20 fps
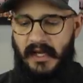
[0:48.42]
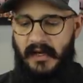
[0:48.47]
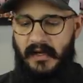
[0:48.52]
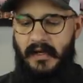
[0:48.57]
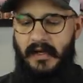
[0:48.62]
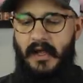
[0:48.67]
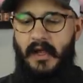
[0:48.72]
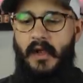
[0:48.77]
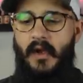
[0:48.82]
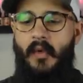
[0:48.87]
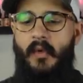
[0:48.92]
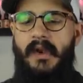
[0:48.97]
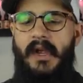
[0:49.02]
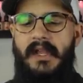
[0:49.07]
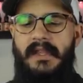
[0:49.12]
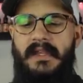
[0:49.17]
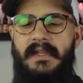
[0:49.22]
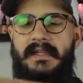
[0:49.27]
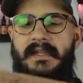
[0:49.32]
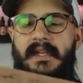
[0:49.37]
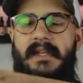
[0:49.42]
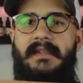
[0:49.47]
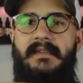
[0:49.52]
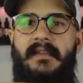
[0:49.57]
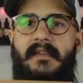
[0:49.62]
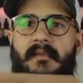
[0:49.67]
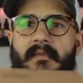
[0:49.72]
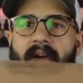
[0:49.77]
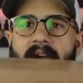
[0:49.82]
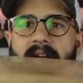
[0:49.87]
And we got this nice
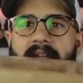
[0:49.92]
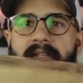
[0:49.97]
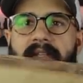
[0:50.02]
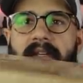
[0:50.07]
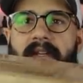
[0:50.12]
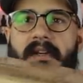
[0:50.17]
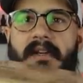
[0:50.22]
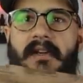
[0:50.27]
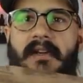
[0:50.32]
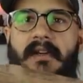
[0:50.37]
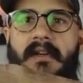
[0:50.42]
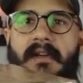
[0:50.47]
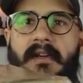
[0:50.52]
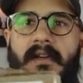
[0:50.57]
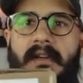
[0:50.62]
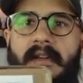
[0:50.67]
little box here.